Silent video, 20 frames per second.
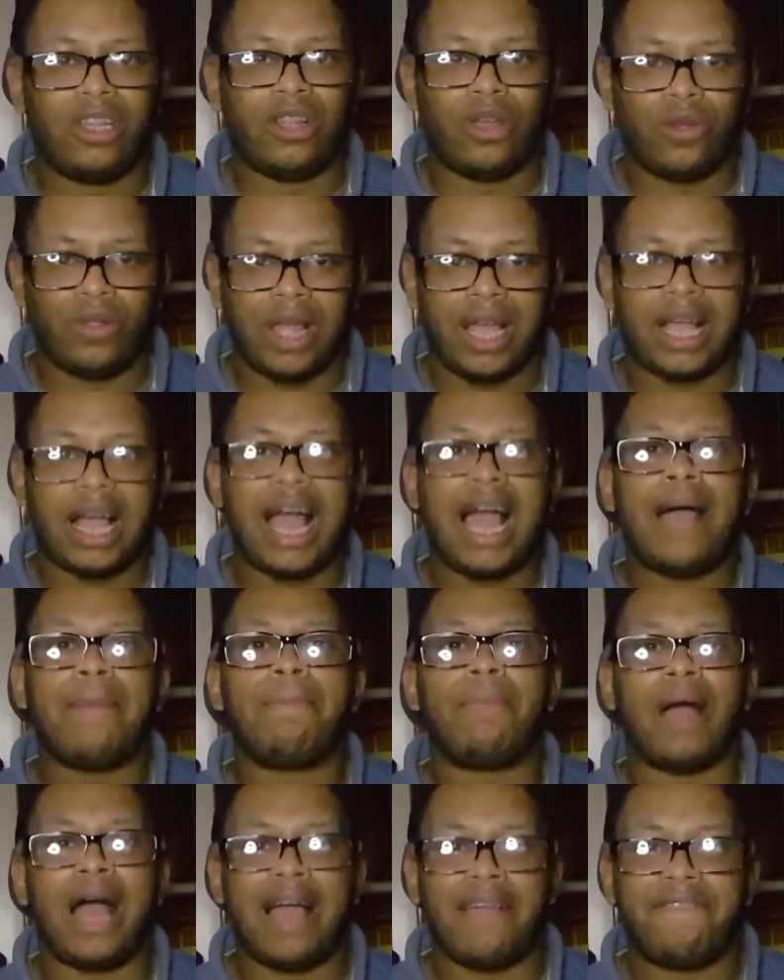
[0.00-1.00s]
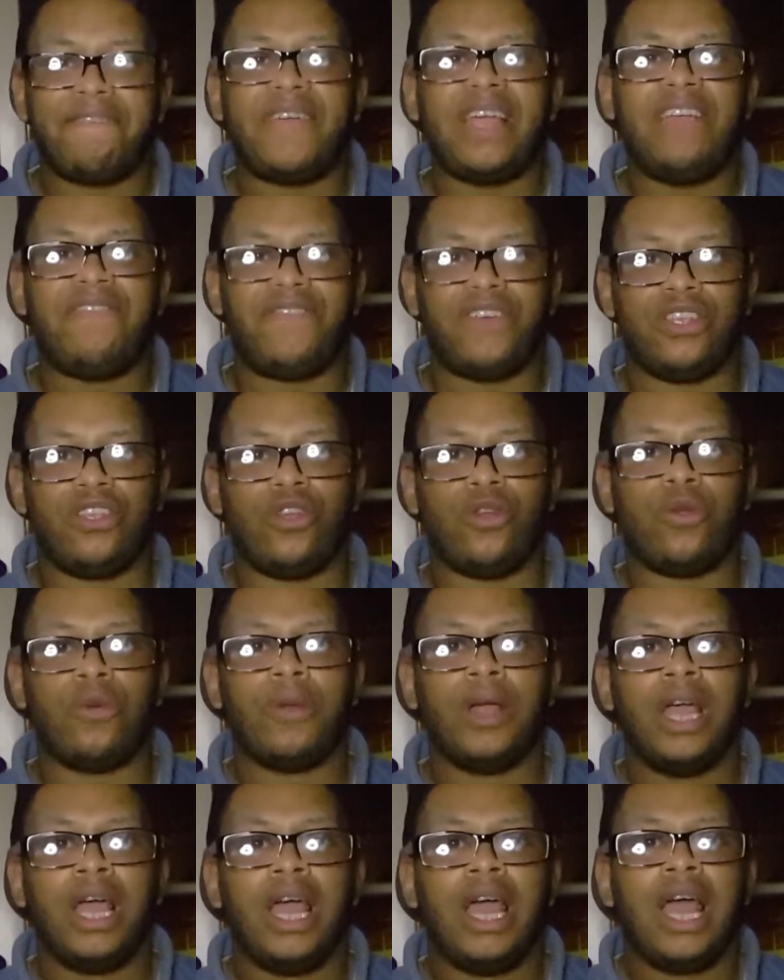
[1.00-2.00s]
You know, like I have faith in you.
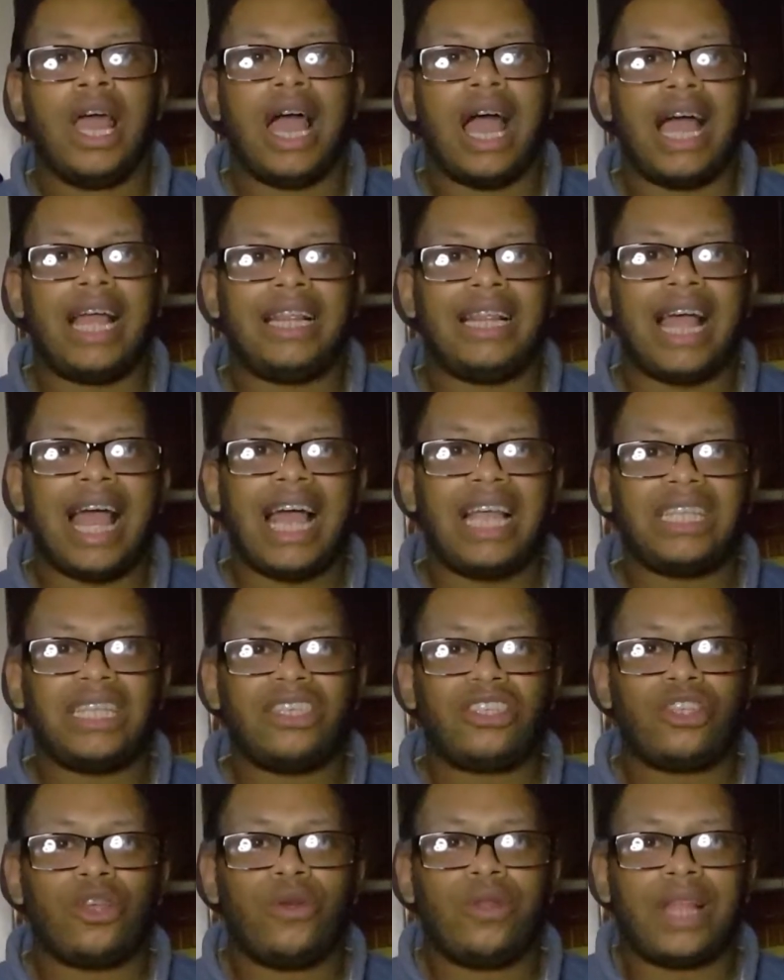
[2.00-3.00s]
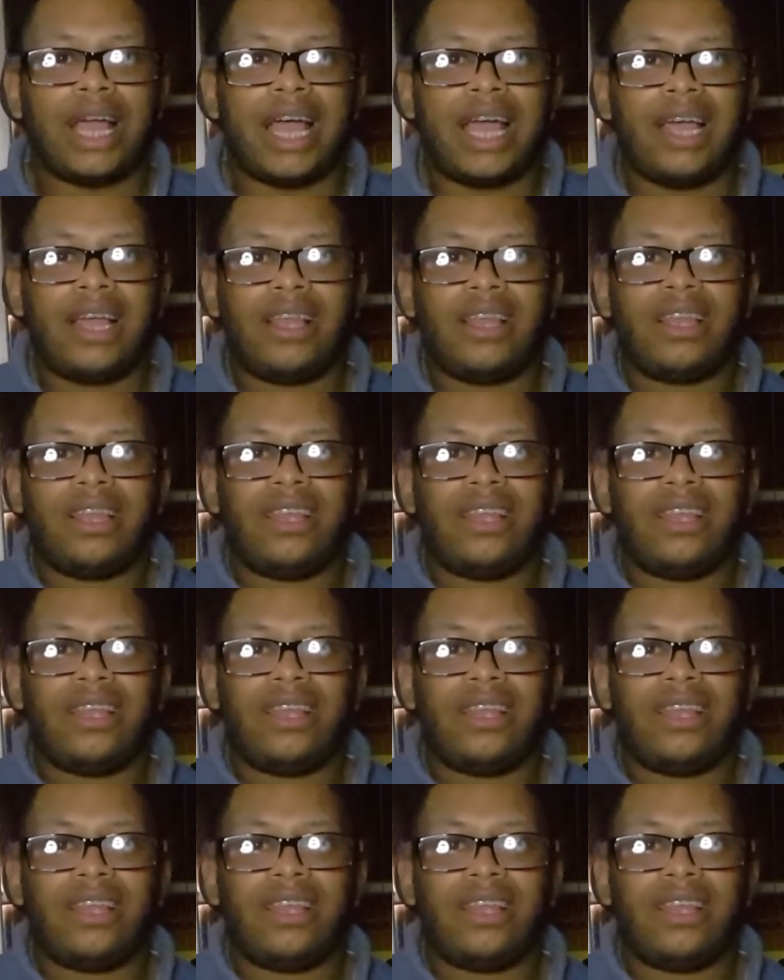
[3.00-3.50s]
And as he's doing that,